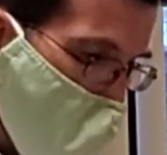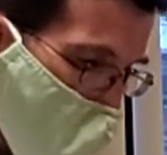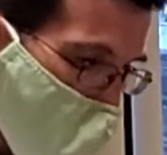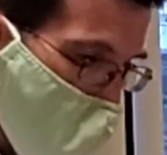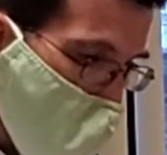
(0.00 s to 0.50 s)

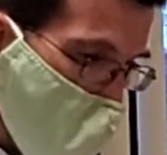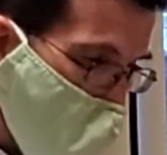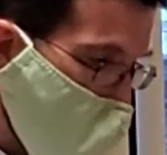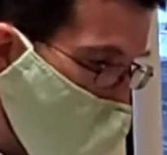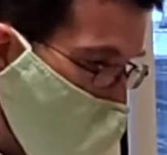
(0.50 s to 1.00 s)
Israelite
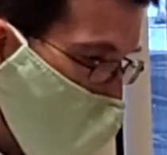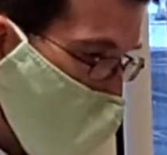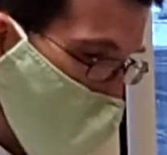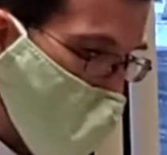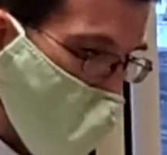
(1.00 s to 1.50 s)
tribes, which
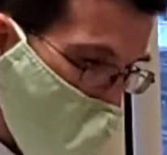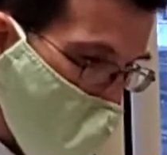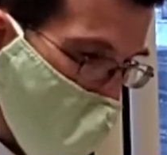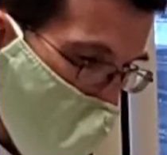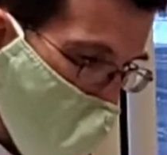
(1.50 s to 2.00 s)
is
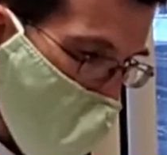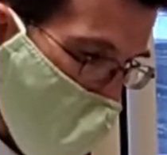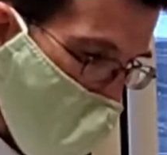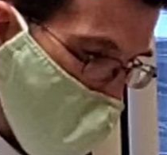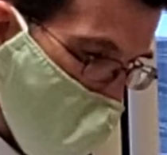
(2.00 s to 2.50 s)
really, really
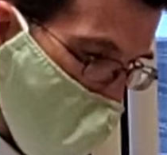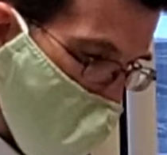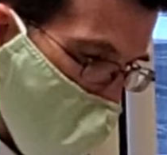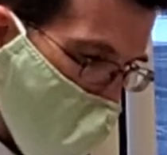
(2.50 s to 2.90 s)
fascinating.